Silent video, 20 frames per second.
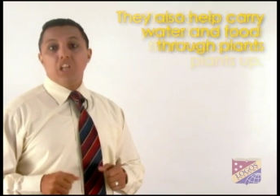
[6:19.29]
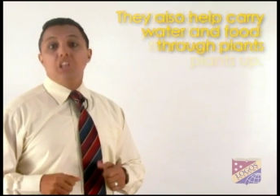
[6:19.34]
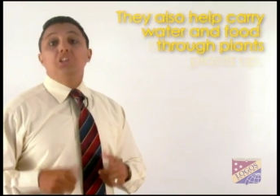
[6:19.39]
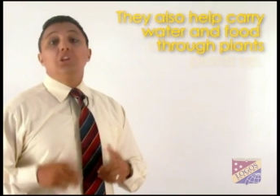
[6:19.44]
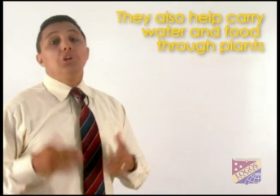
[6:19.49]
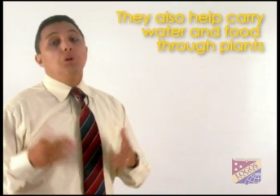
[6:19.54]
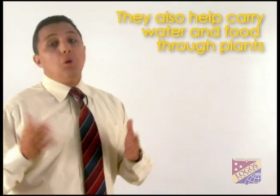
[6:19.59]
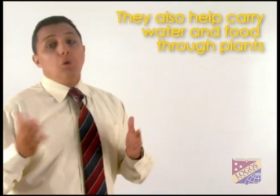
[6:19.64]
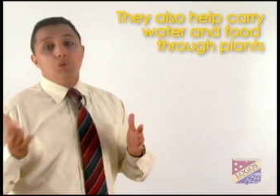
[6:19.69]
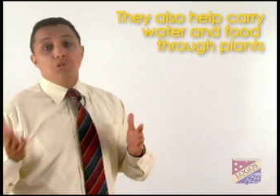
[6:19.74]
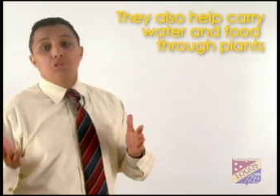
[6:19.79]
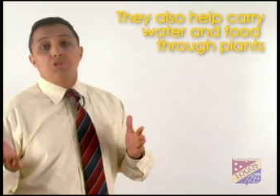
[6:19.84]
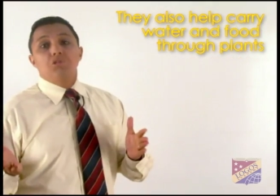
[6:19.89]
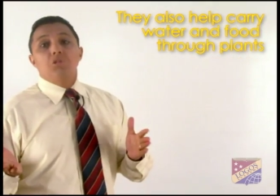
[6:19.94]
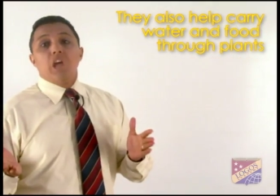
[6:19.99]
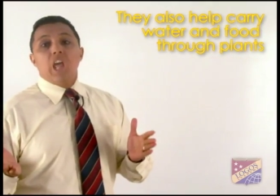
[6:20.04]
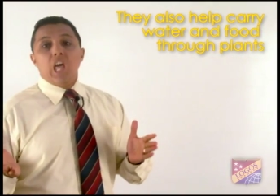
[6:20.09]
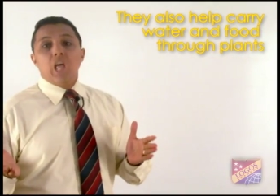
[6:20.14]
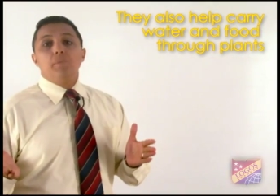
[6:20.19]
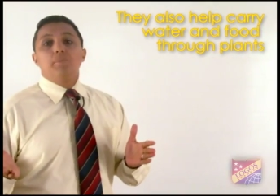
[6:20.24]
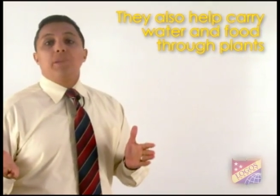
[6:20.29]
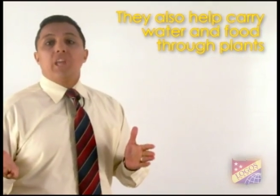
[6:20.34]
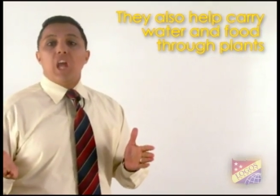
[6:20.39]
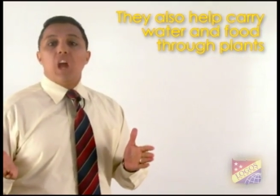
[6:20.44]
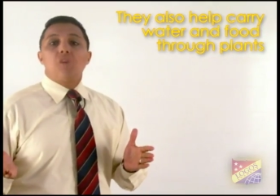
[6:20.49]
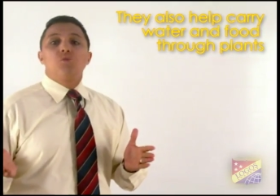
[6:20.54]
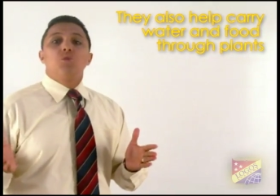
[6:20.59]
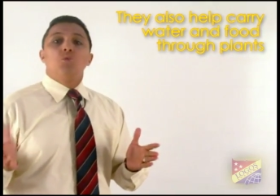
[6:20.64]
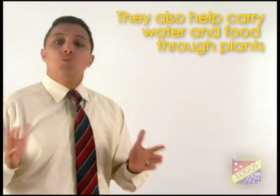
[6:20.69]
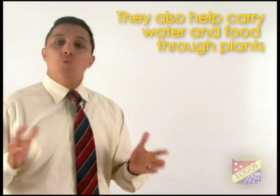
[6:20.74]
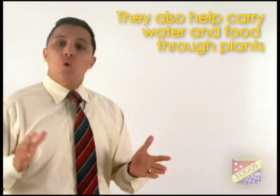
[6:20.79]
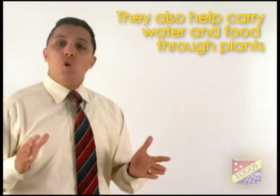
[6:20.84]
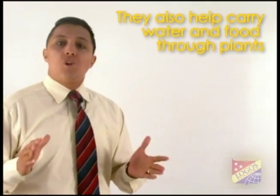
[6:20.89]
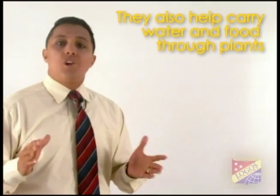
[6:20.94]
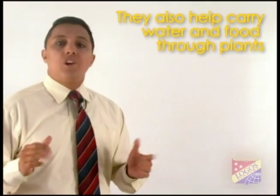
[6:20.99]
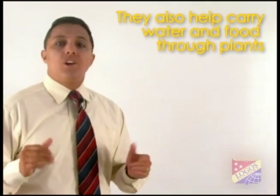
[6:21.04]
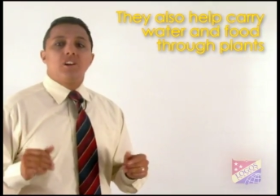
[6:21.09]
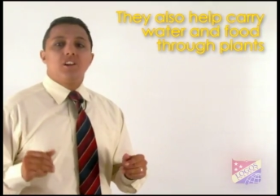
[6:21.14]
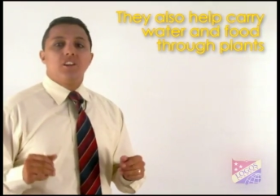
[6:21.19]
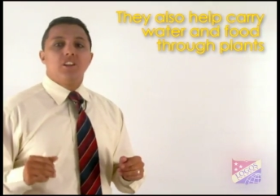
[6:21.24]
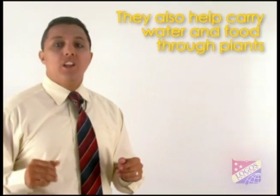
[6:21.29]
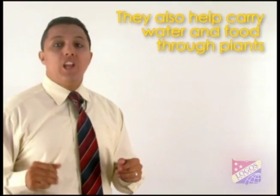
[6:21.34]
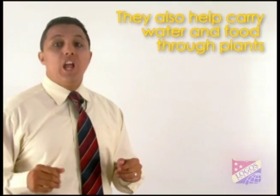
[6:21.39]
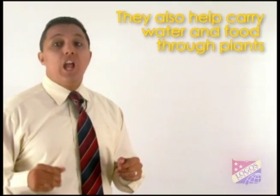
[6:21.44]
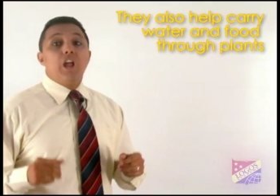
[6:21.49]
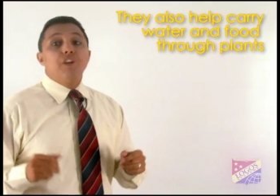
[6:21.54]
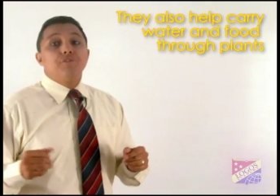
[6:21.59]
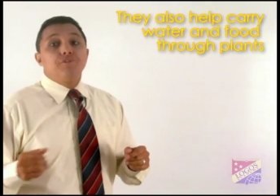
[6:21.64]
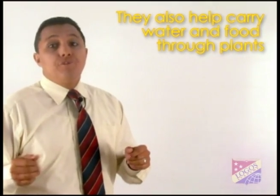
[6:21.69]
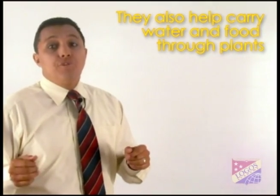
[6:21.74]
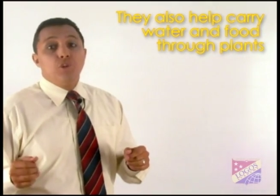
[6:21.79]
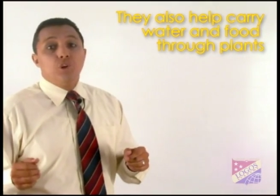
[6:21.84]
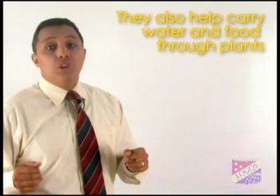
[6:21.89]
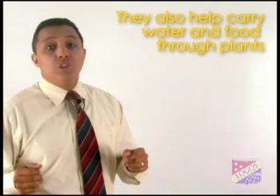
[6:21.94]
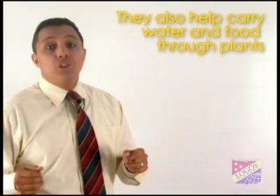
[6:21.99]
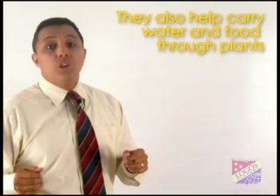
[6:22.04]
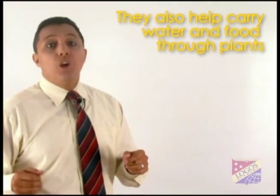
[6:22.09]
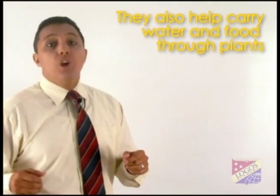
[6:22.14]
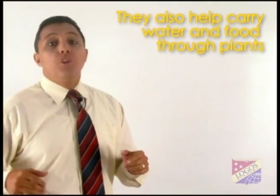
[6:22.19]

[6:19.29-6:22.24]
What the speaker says: They also help carry water and food